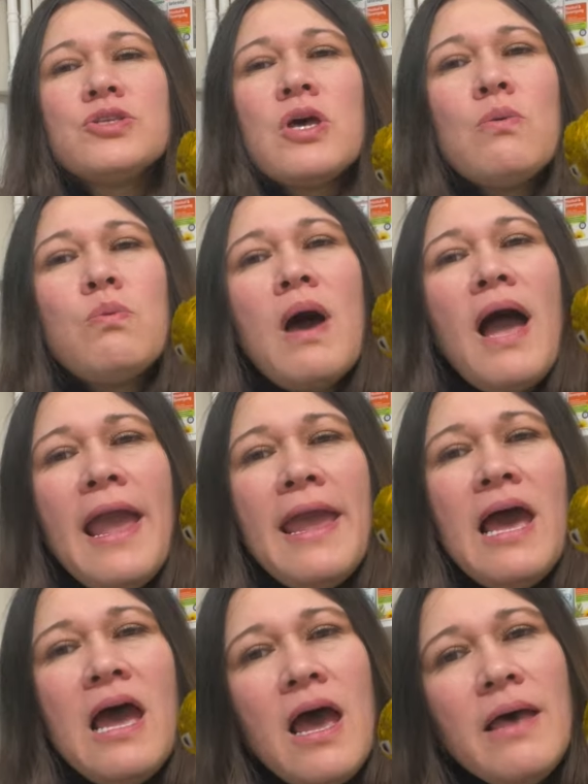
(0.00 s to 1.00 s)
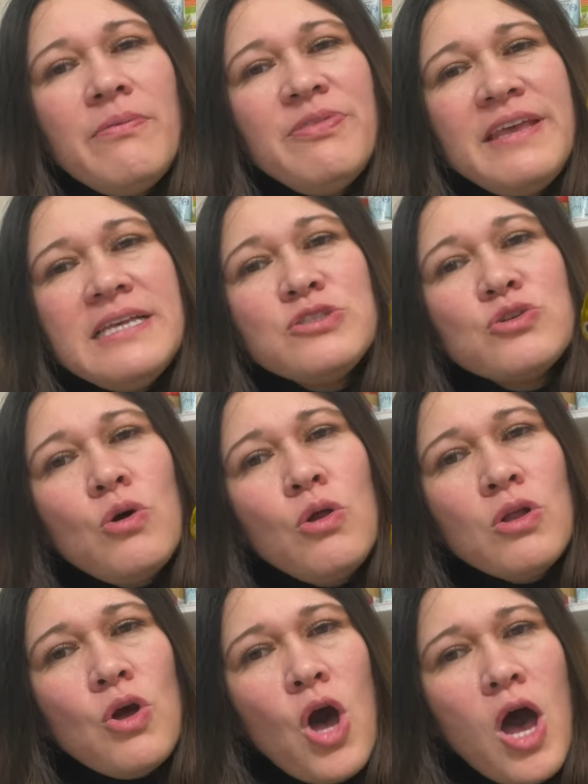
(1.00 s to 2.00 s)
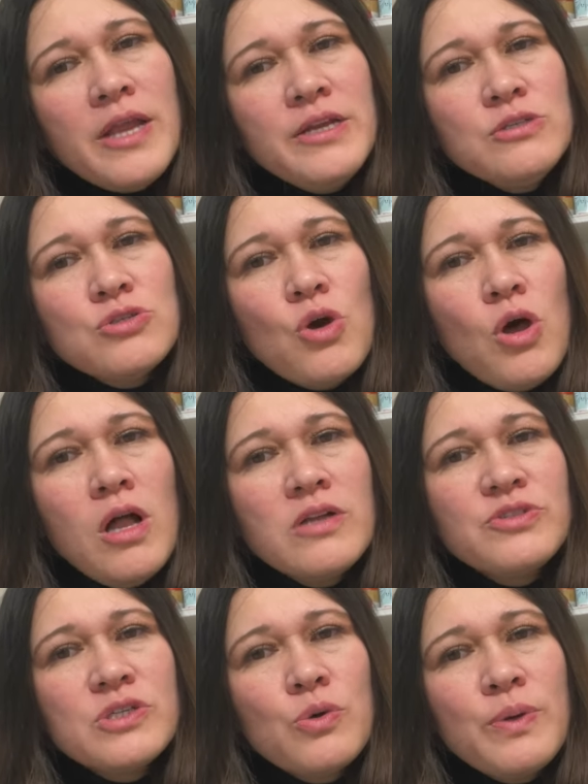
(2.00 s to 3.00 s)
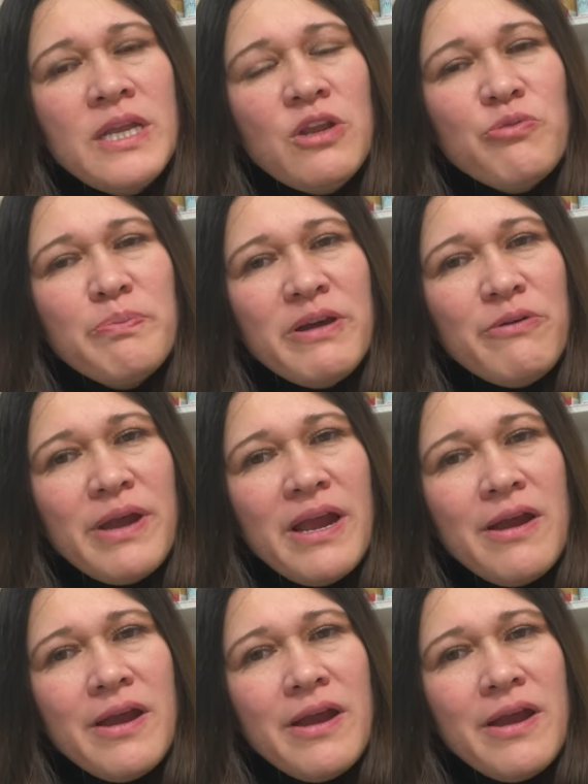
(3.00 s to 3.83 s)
So why are these golden conures called the Queen of Bavaria?